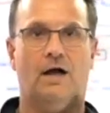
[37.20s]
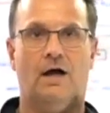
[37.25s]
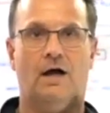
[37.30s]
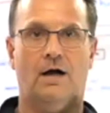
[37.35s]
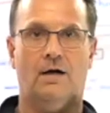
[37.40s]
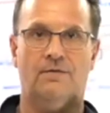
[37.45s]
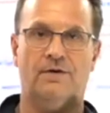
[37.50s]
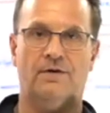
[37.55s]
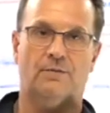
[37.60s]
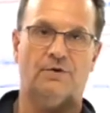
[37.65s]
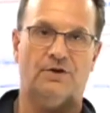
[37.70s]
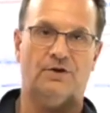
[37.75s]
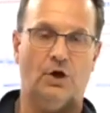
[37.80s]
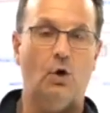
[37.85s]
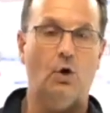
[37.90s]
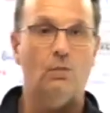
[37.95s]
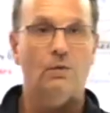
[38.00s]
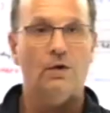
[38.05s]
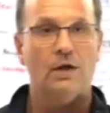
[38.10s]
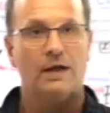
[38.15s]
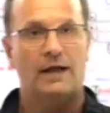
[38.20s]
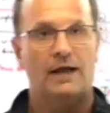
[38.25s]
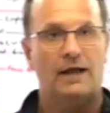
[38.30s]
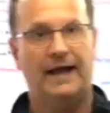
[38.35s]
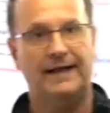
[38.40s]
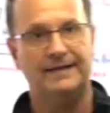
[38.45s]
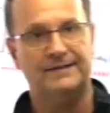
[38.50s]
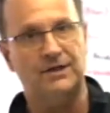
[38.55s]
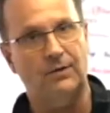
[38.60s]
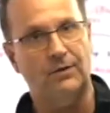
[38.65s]
Uh, there we go.
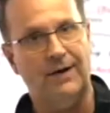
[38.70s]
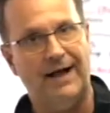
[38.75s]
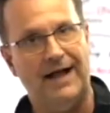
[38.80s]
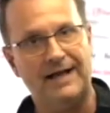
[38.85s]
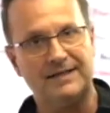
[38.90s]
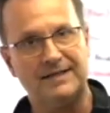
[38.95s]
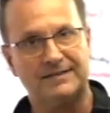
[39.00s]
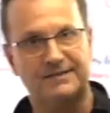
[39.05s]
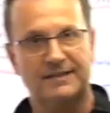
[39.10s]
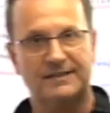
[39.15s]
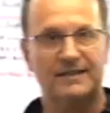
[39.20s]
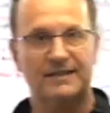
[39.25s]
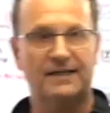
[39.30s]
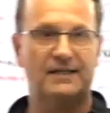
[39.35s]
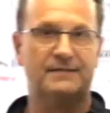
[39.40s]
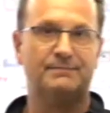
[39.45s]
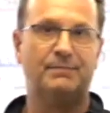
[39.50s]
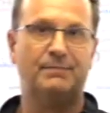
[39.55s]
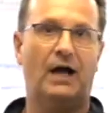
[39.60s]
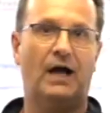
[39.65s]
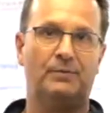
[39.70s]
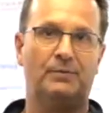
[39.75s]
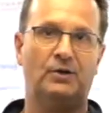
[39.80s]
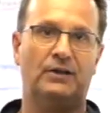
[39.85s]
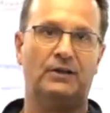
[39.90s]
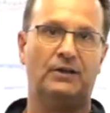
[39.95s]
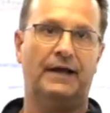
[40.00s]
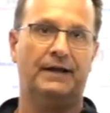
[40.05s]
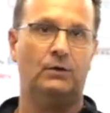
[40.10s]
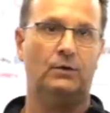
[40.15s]
And so as this thing is
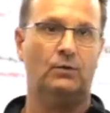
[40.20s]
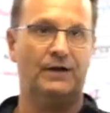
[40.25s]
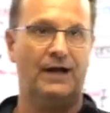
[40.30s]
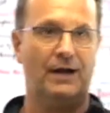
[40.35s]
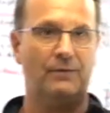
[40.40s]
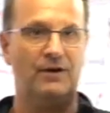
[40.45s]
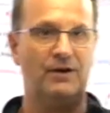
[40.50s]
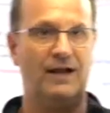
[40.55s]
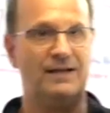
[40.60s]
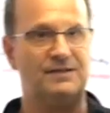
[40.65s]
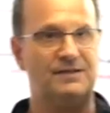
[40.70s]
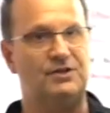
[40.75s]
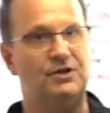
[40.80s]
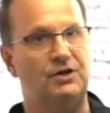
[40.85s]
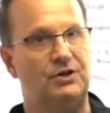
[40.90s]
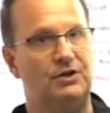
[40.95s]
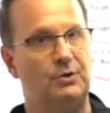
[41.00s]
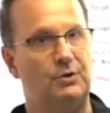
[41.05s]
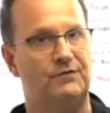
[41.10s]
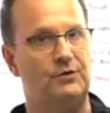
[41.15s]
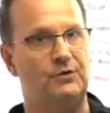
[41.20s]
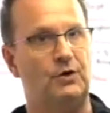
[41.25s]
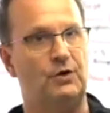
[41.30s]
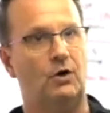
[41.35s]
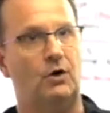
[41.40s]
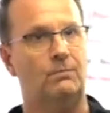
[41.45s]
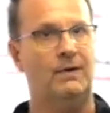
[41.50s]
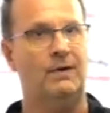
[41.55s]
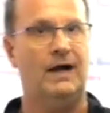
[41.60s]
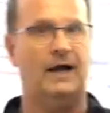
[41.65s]
populating, what I would ask you to do,
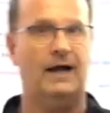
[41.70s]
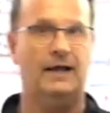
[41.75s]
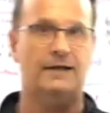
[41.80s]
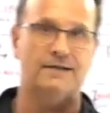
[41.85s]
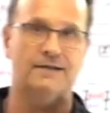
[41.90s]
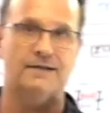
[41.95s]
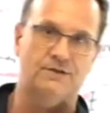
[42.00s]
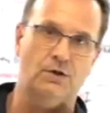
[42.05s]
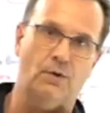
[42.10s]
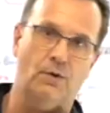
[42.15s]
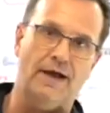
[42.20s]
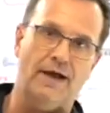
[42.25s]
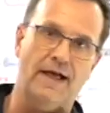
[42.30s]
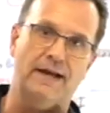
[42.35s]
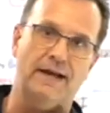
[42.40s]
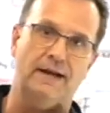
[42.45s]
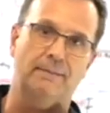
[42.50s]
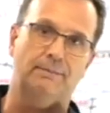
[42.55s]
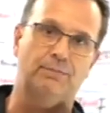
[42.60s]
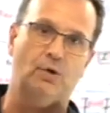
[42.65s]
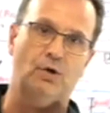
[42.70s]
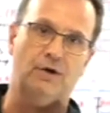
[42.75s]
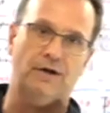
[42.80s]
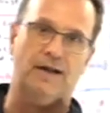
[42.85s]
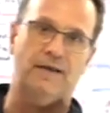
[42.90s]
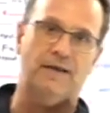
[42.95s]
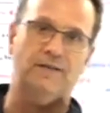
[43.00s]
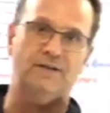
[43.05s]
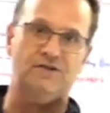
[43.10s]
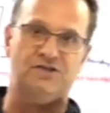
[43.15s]
if you don't mind, is go ahead and
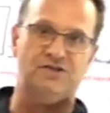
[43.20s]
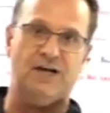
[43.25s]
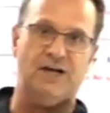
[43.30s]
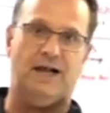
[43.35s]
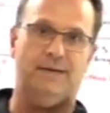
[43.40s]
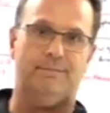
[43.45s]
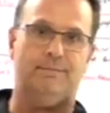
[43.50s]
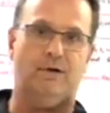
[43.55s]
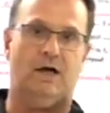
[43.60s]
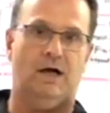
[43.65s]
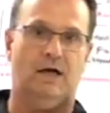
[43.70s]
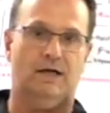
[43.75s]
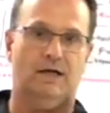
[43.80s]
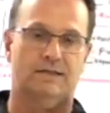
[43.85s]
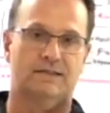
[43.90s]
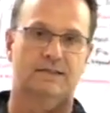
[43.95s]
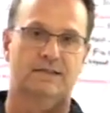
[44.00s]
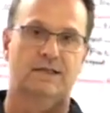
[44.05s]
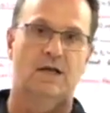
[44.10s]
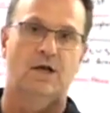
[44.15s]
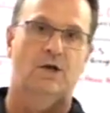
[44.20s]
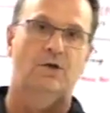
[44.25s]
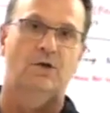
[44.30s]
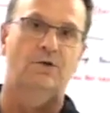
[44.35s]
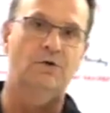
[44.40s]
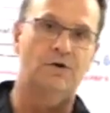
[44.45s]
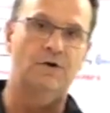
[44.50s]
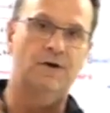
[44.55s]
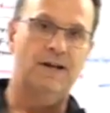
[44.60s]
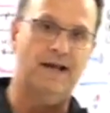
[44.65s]
put in the chat box
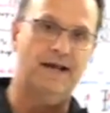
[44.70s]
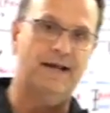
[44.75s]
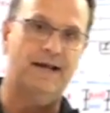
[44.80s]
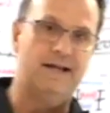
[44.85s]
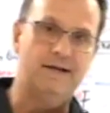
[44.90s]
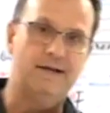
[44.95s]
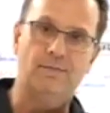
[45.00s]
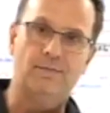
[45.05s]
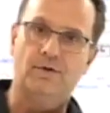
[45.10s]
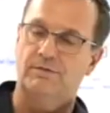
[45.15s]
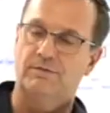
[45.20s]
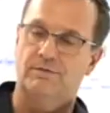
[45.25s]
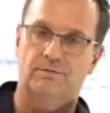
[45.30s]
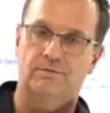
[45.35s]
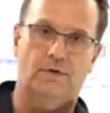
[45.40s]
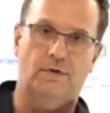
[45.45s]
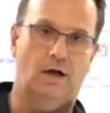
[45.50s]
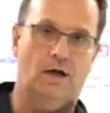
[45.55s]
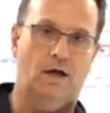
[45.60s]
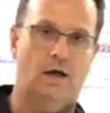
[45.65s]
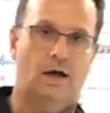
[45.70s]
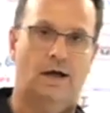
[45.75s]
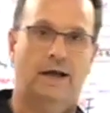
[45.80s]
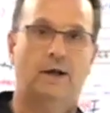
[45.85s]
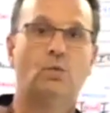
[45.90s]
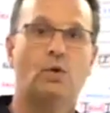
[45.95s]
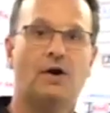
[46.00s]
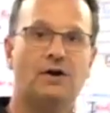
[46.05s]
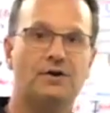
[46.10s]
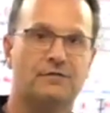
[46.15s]
your name
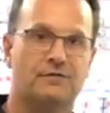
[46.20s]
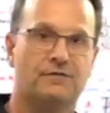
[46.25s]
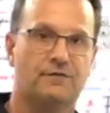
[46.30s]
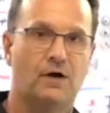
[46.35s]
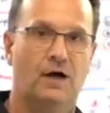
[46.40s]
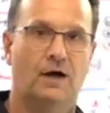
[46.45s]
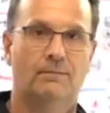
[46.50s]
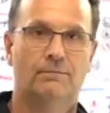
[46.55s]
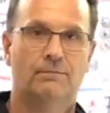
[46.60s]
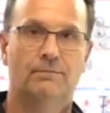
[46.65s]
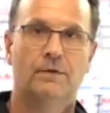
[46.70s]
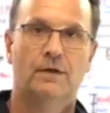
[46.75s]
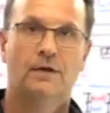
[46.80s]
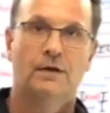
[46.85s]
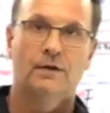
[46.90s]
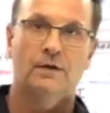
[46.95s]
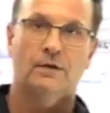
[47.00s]
uh, and where you're from,